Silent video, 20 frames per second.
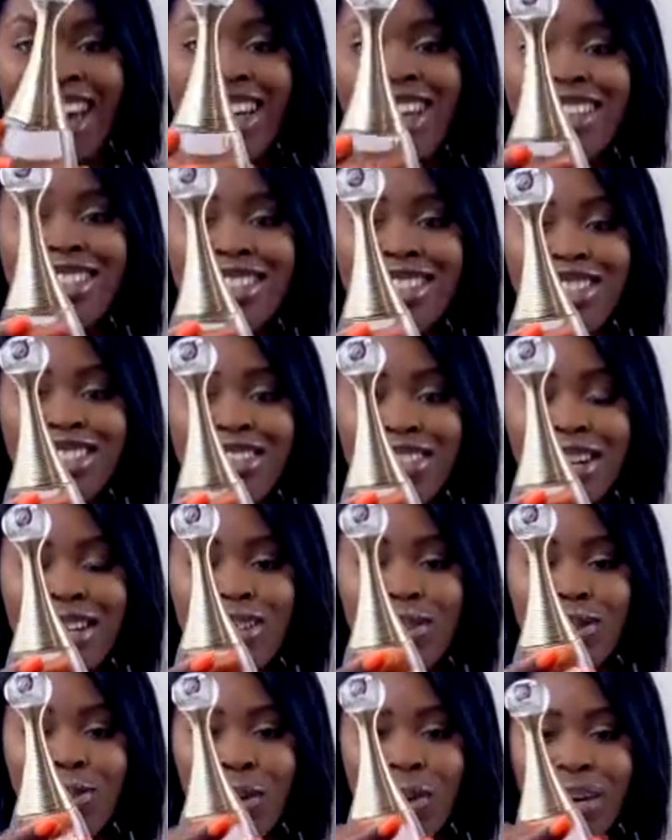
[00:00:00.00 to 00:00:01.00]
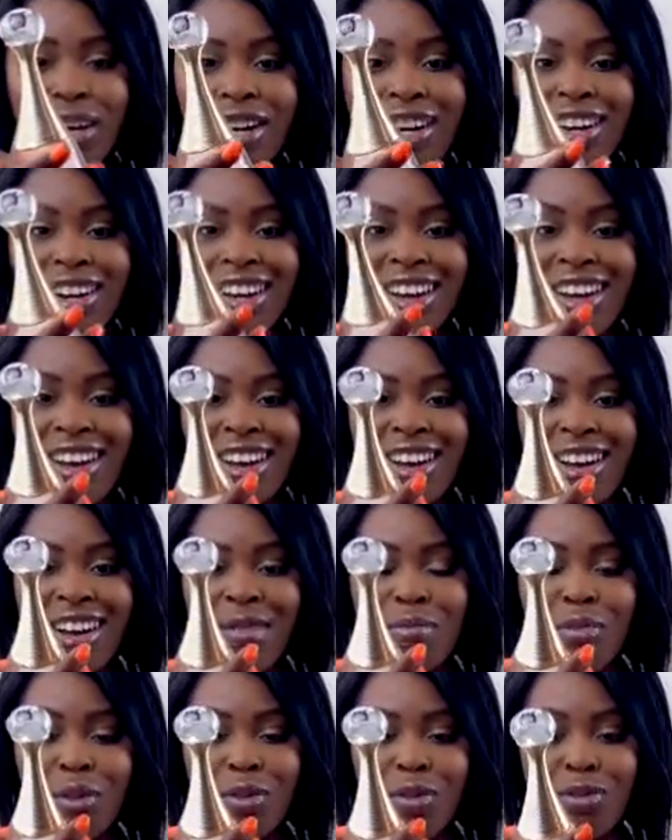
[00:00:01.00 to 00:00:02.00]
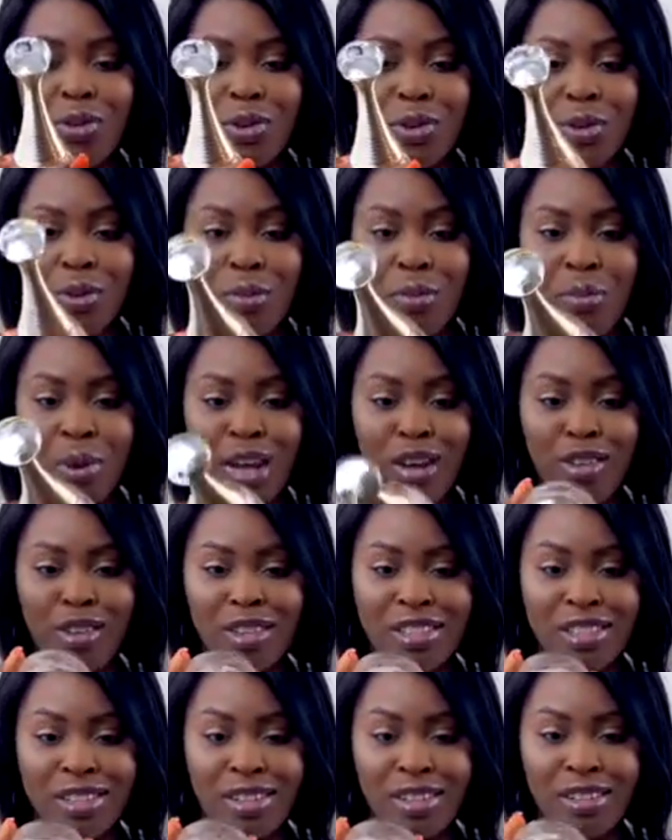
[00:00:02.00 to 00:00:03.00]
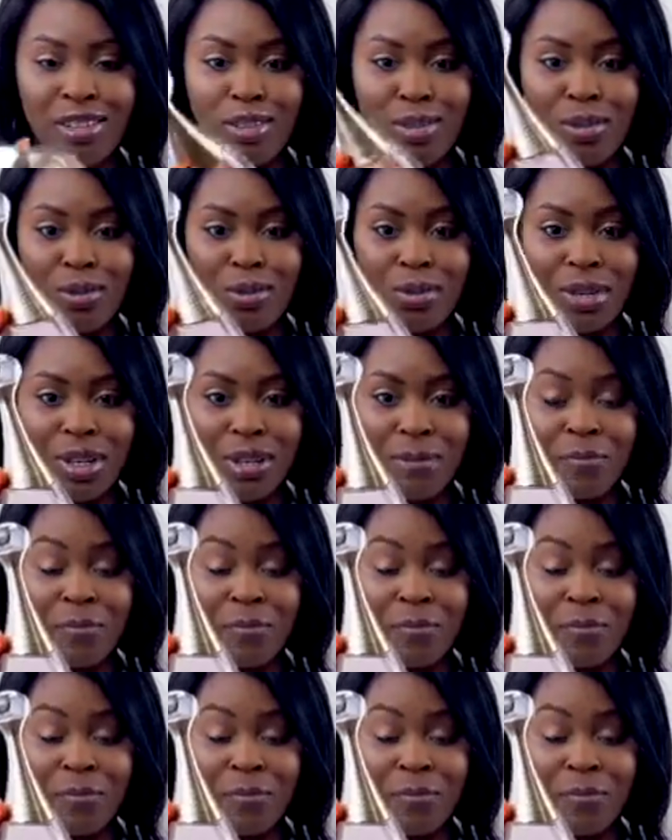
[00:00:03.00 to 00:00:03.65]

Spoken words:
the Jador perfume by Christian Dior.